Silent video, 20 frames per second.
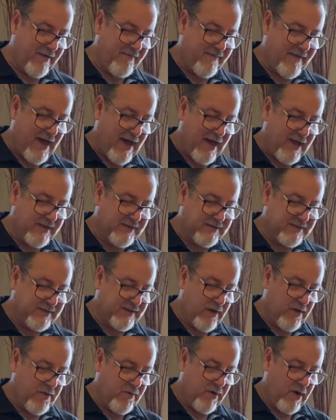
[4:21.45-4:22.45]
vase,
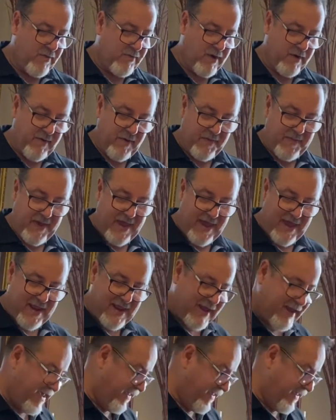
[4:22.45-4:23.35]
so what we're repeating is